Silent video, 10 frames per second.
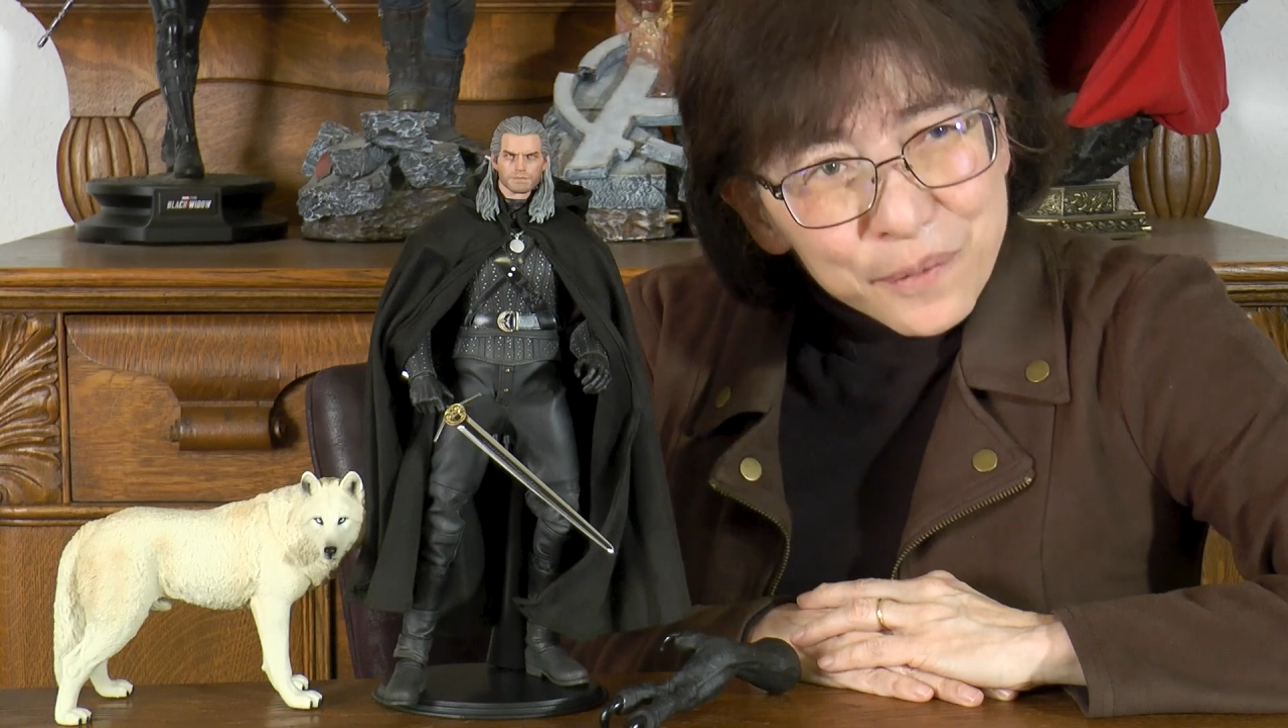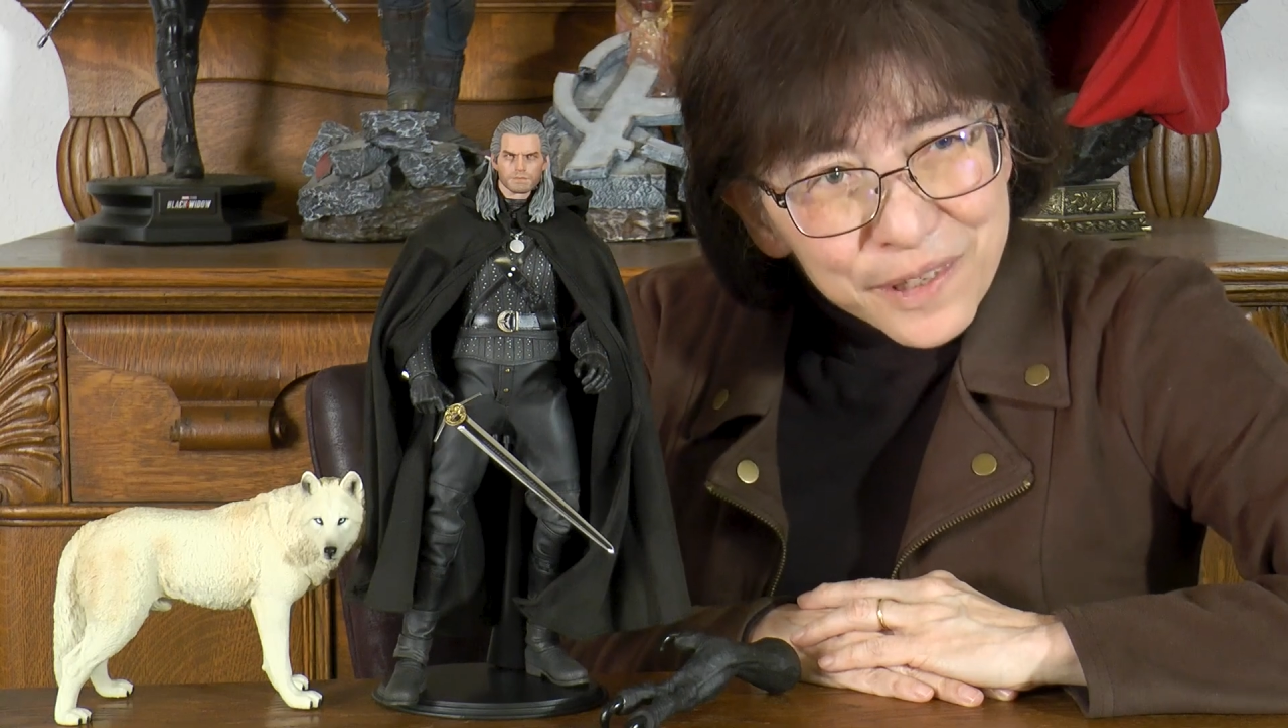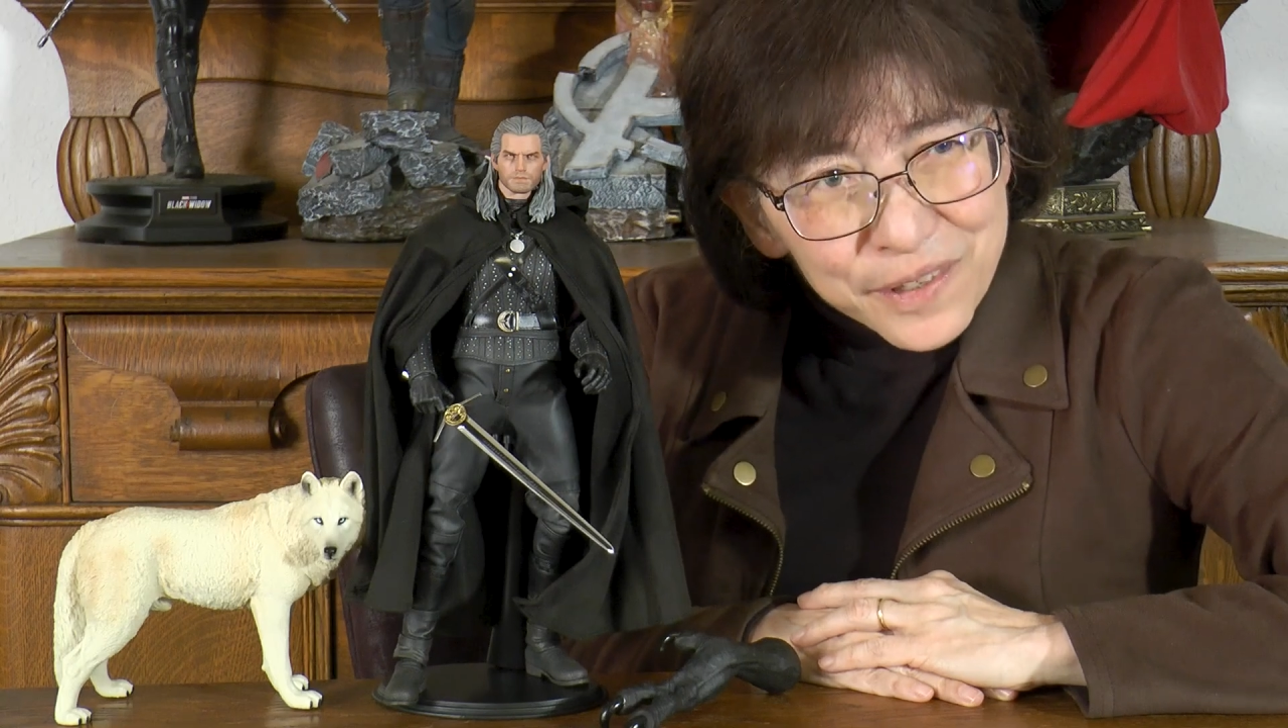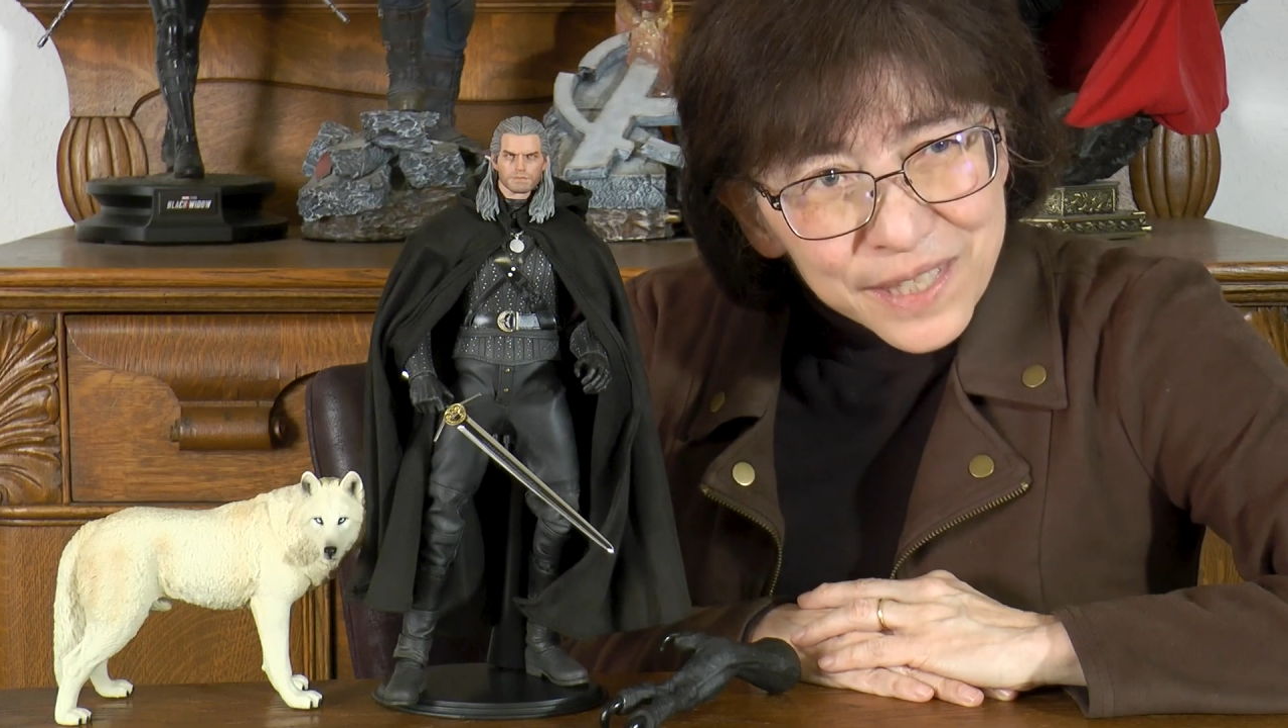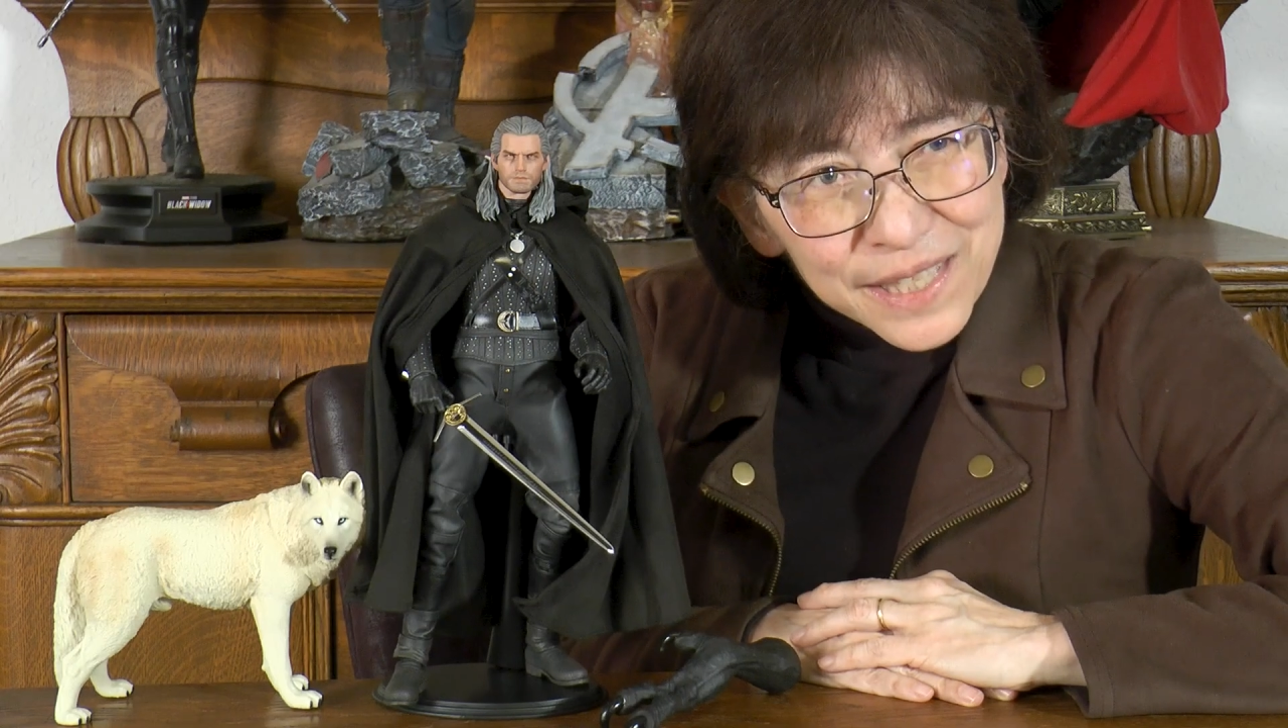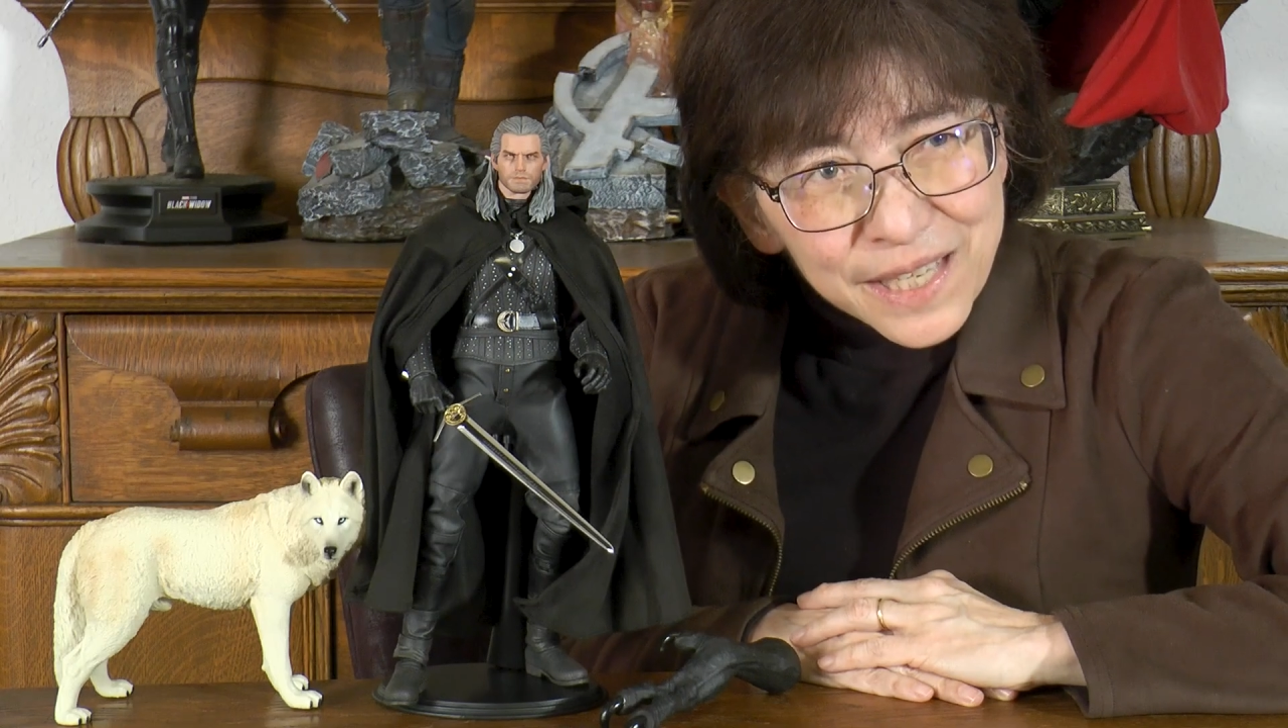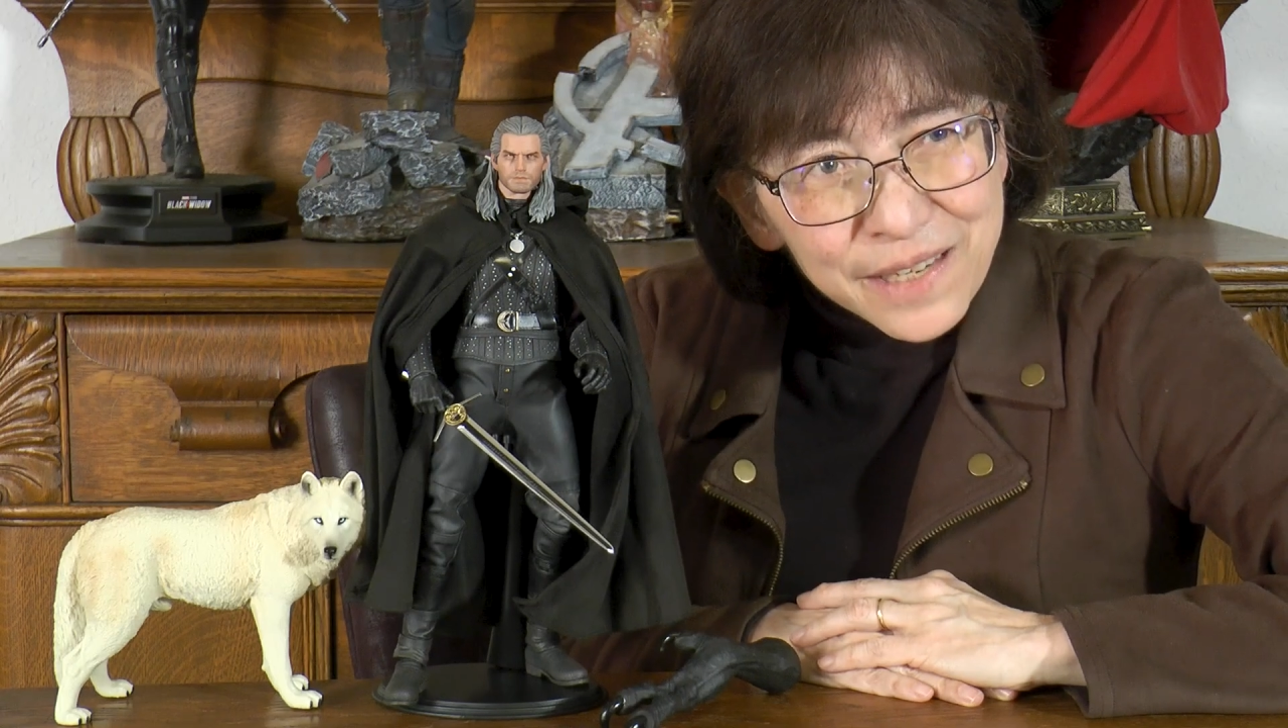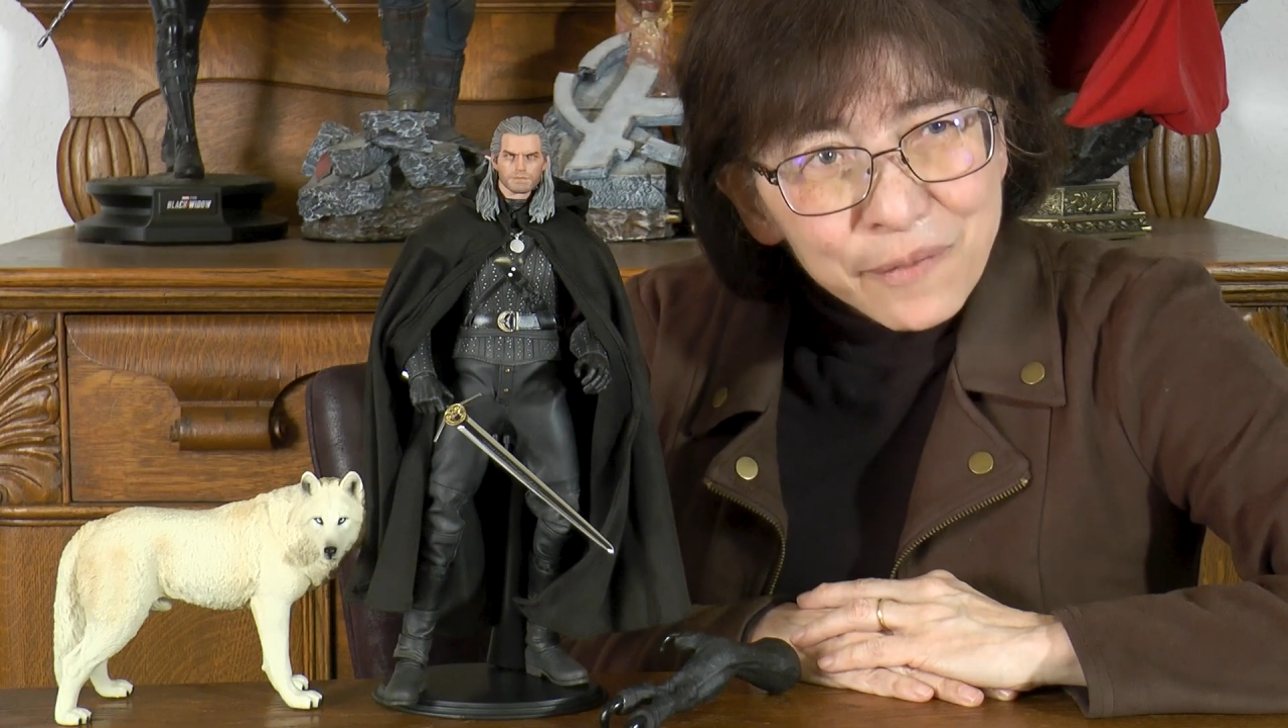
what you've seen.